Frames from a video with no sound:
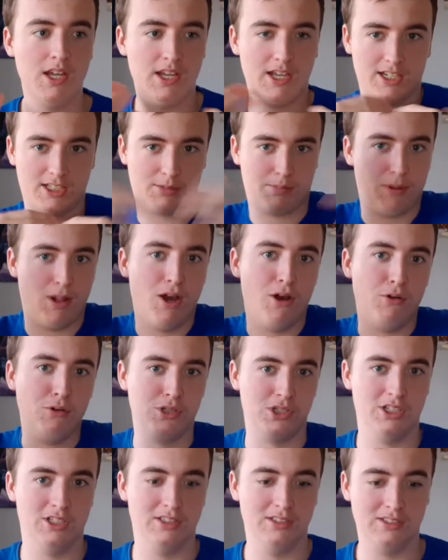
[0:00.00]

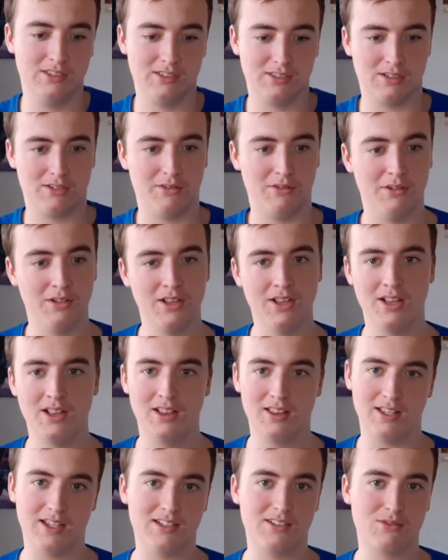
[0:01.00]
explosions, so
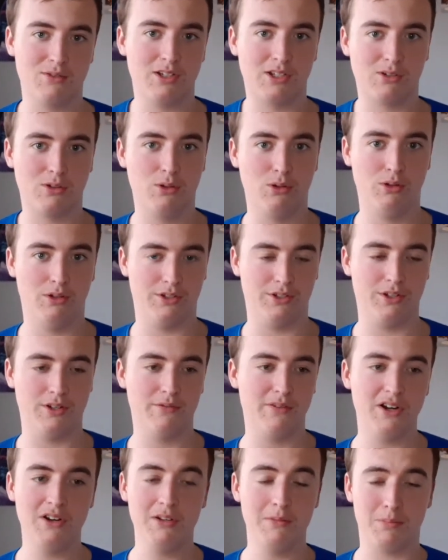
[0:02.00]
that's quite cool, and they're
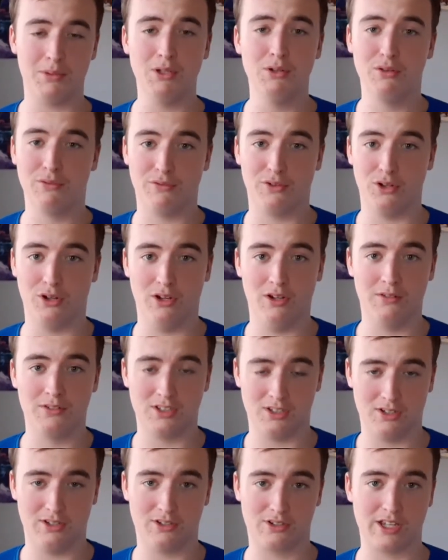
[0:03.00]
very beautiful
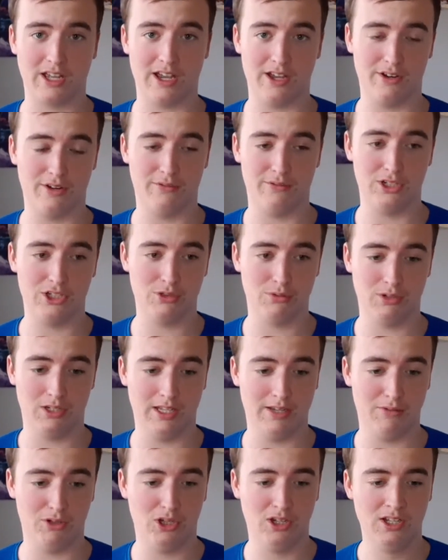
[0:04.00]
to look at on the visual
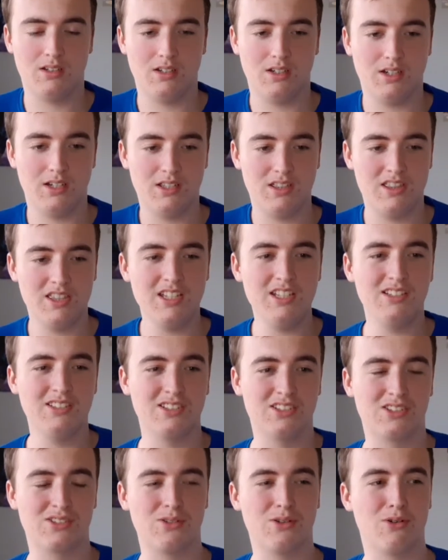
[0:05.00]
level. I think the
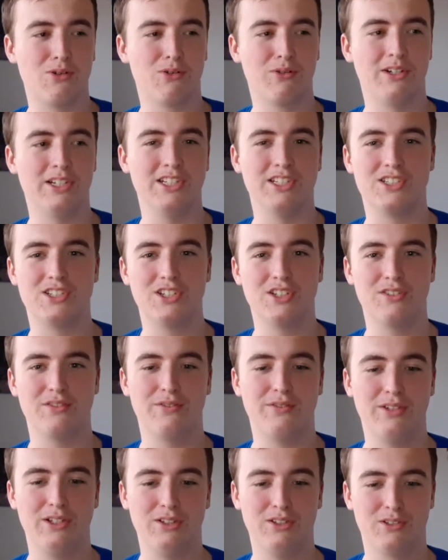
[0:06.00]
story, it just
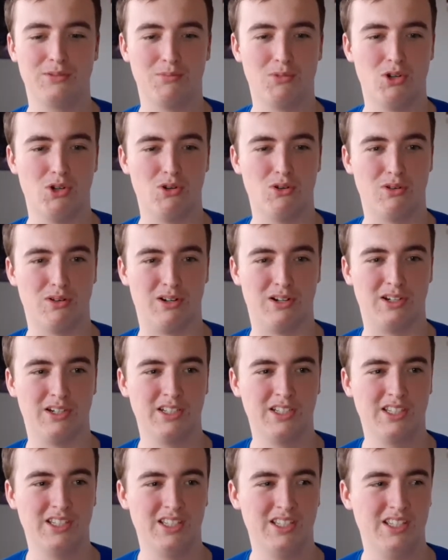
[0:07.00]
feels more,
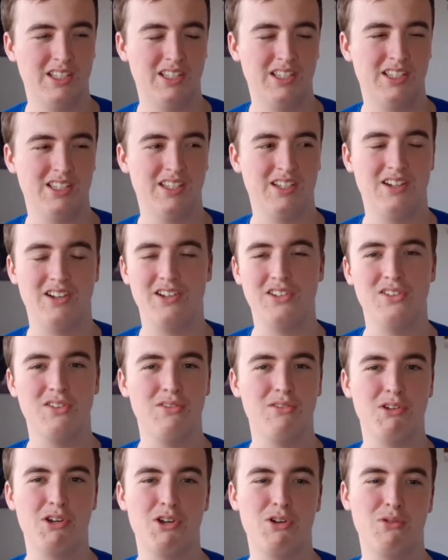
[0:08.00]
I don't
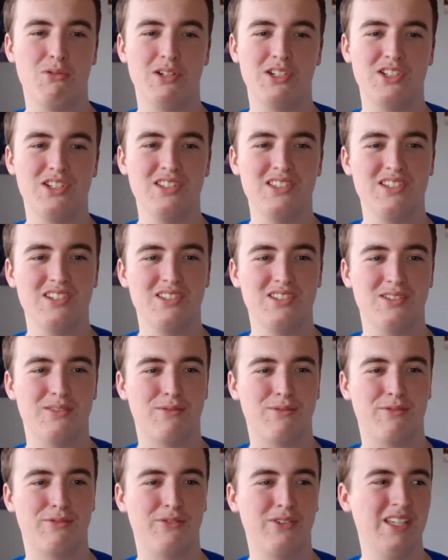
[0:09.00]
know, it just doesn't
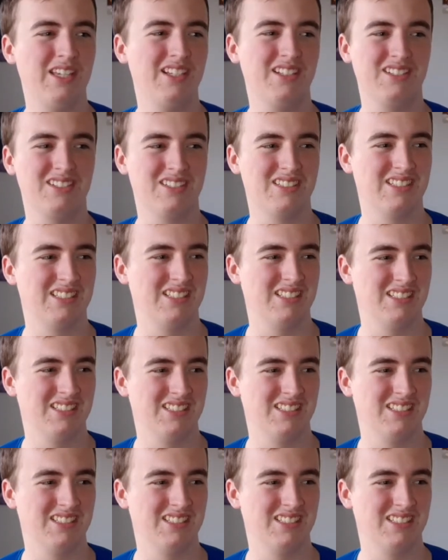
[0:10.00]
feel